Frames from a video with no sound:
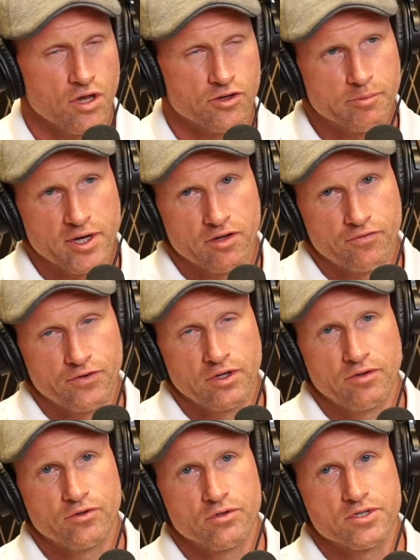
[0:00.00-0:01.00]
another benefit
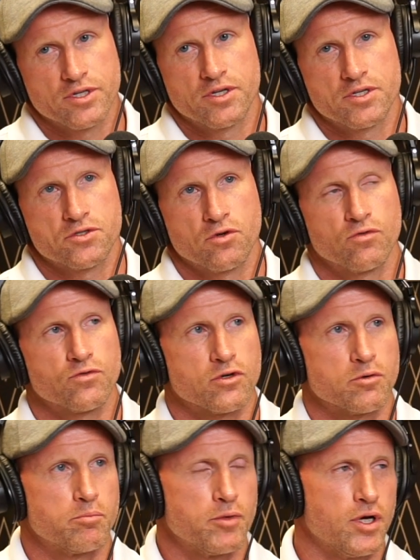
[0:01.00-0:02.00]
of using us
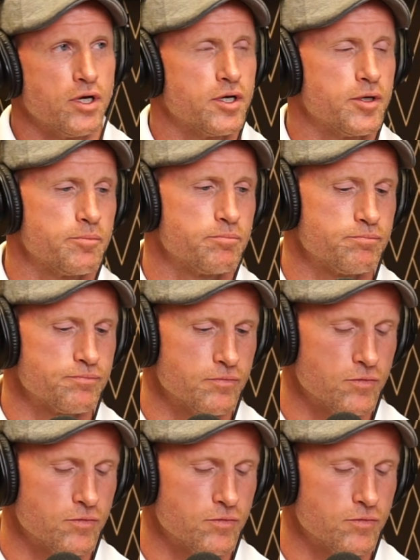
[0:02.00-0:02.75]
over um,